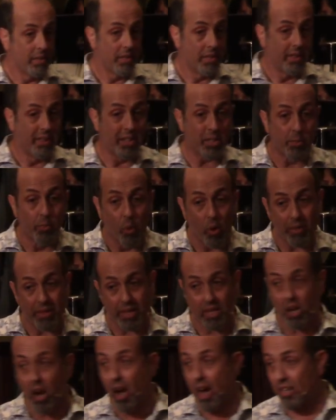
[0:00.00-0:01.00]
There's more than
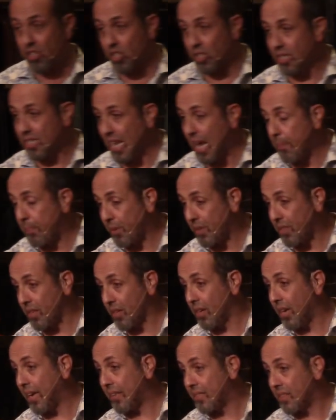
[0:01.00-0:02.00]
caution tape at
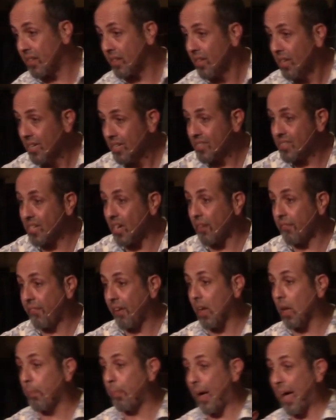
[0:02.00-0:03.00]
the, at the self
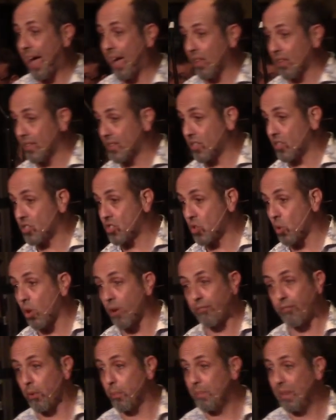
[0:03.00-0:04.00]
help aisle at the store
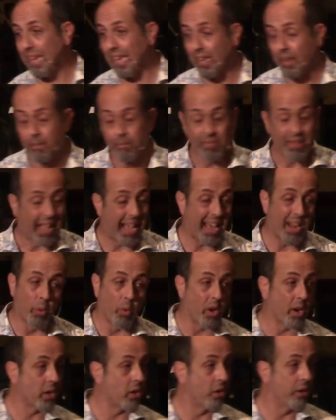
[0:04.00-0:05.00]
for me. I don't
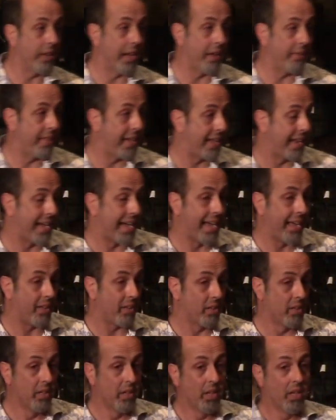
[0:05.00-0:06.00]
want to go down that aisle
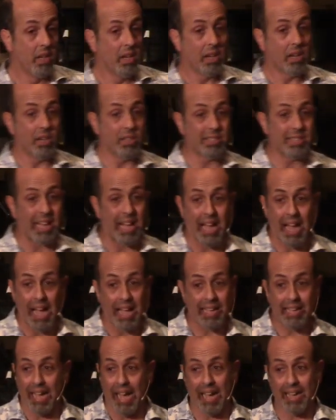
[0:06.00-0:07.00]
because I, I,
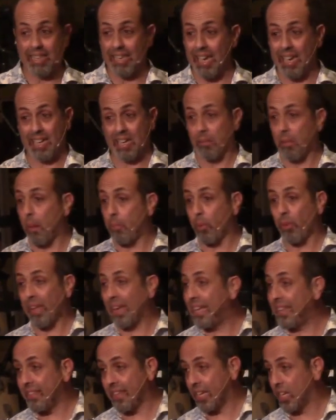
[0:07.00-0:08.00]
I can't come up with
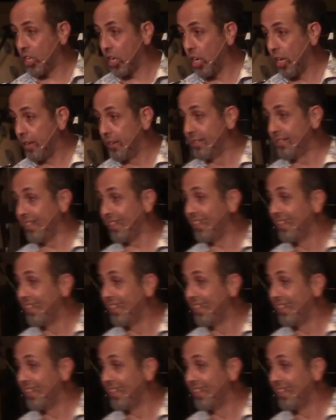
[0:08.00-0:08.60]
anything good.